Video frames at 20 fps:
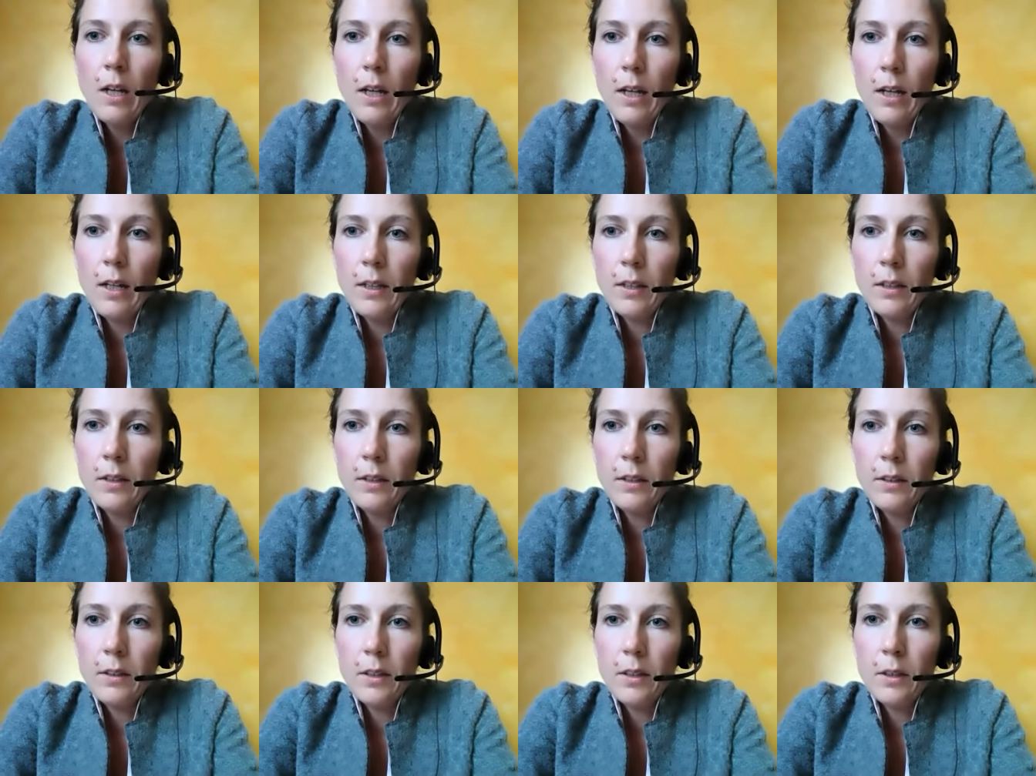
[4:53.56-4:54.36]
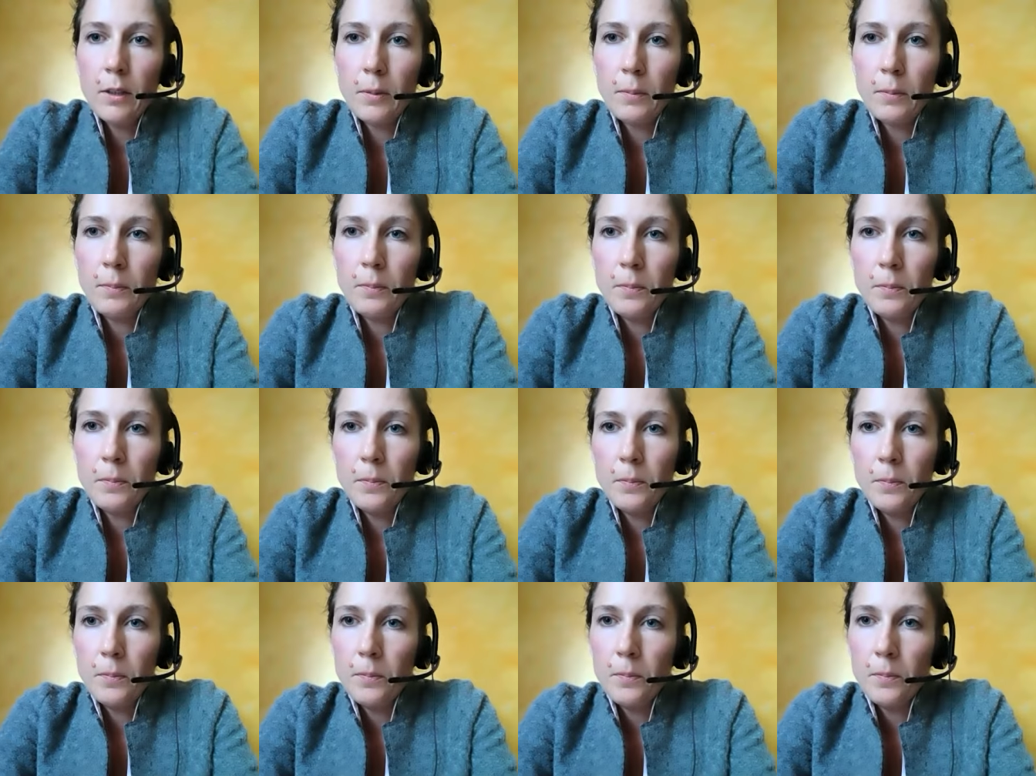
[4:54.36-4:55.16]
And
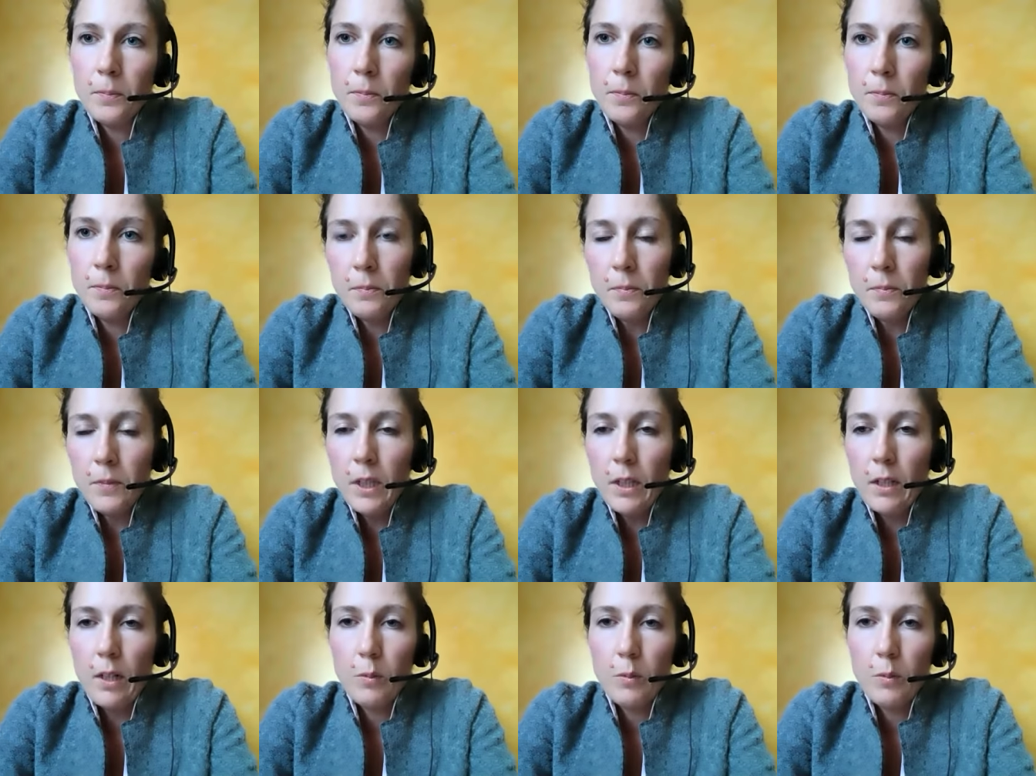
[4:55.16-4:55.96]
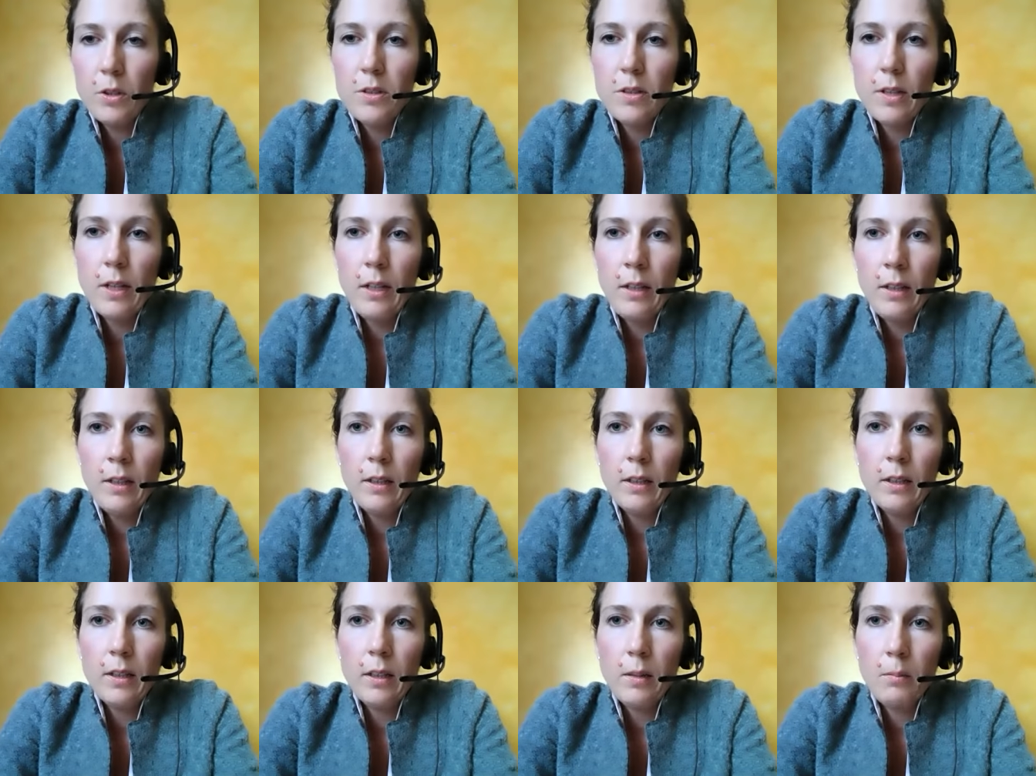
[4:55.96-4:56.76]
I would
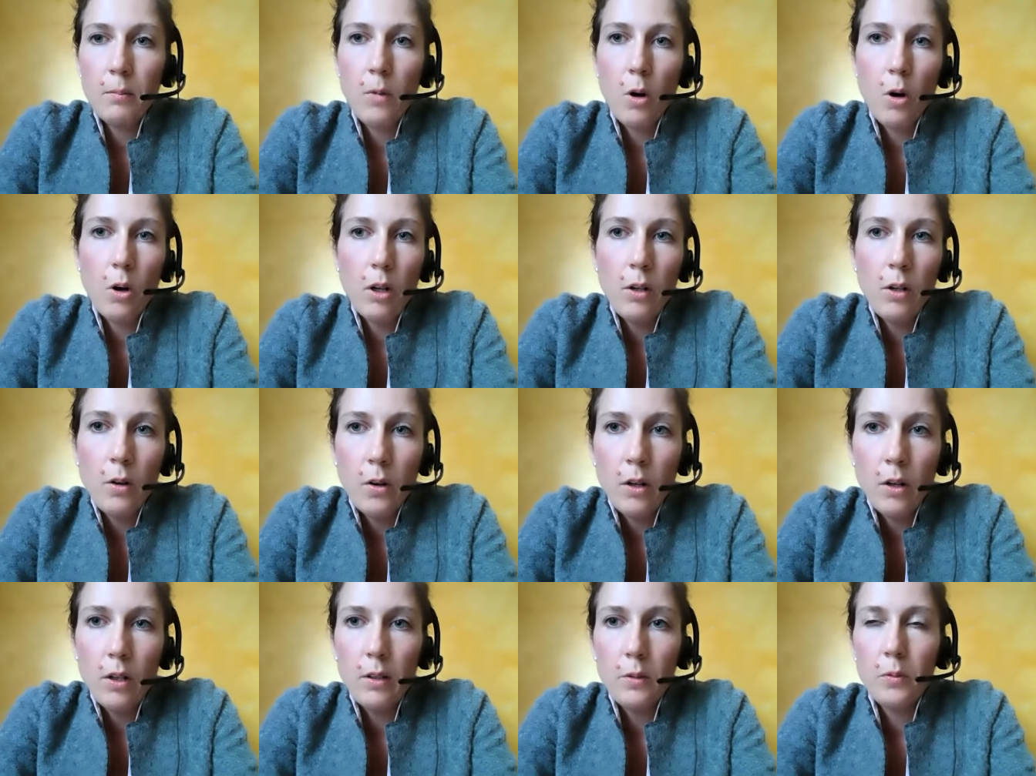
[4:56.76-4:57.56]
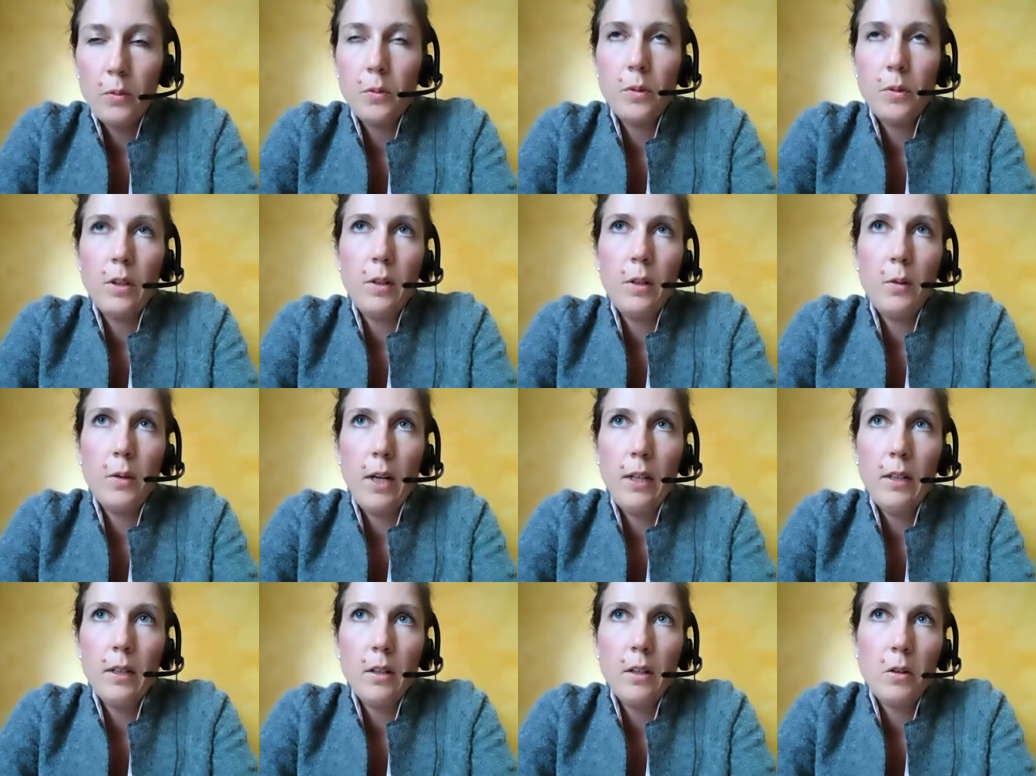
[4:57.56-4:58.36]
say all in all, it was really
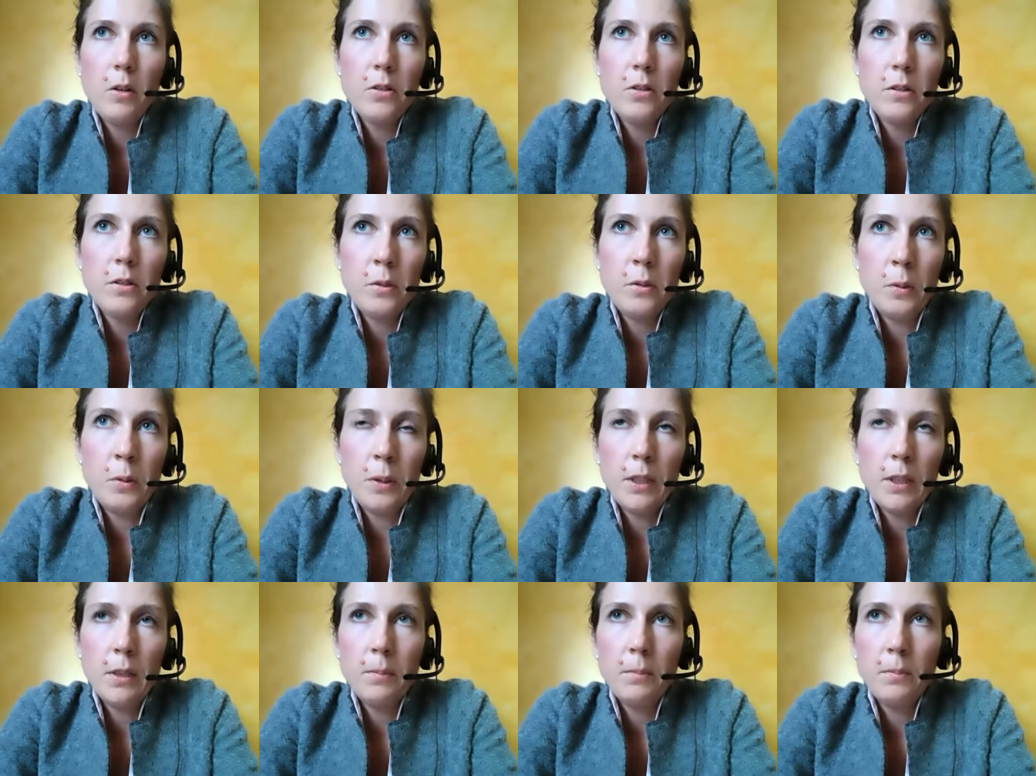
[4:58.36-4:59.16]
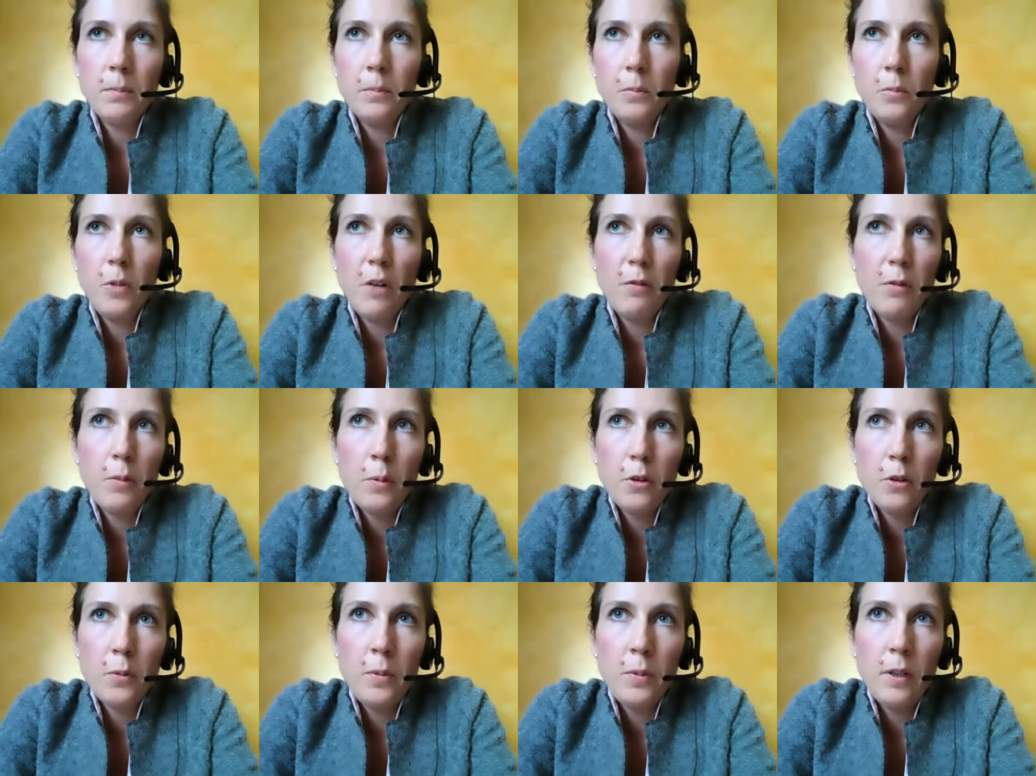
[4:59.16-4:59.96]
great. And also we have the
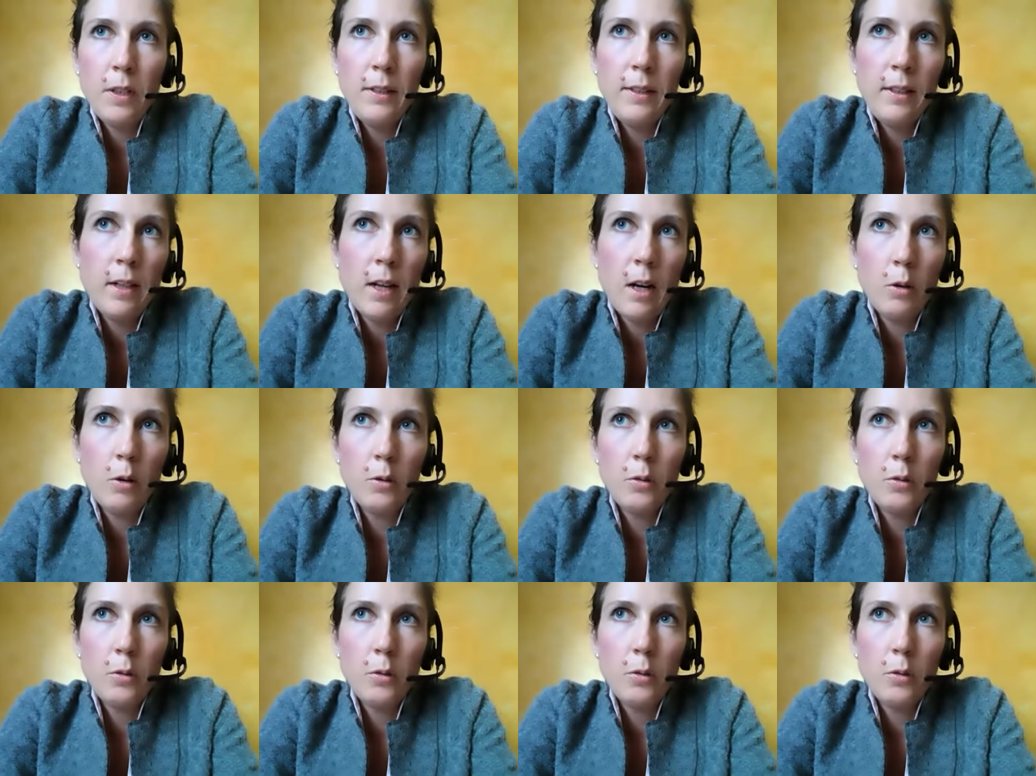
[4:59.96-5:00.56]
possibility now